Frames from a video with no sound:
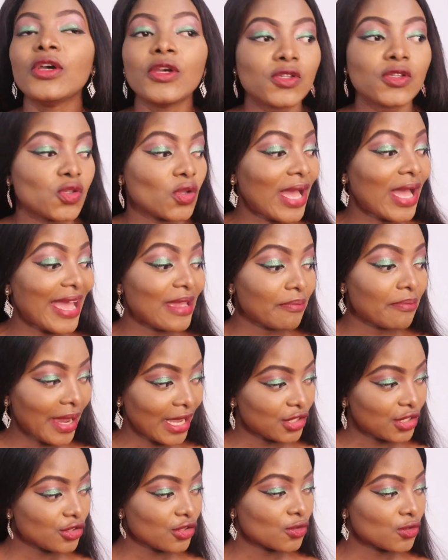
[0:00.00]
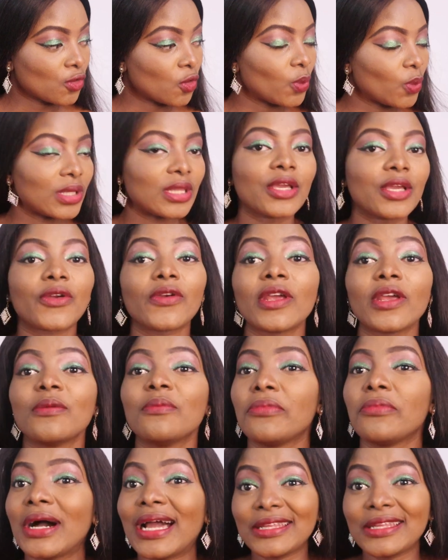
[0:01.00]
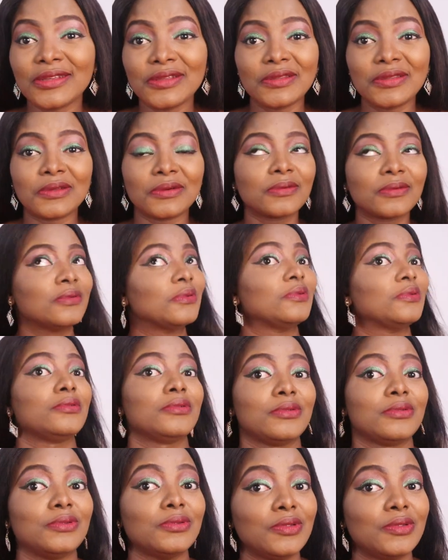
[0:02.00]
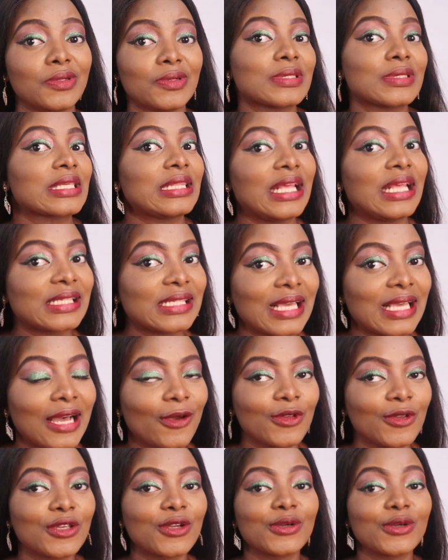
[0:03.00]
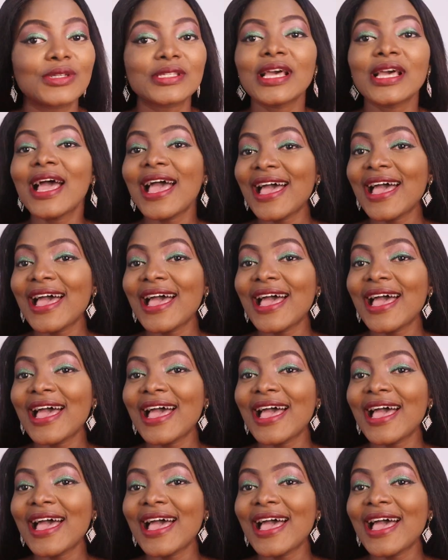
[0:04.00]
So I might just go with the green, but I don't know, who knows. Let's see how it goes.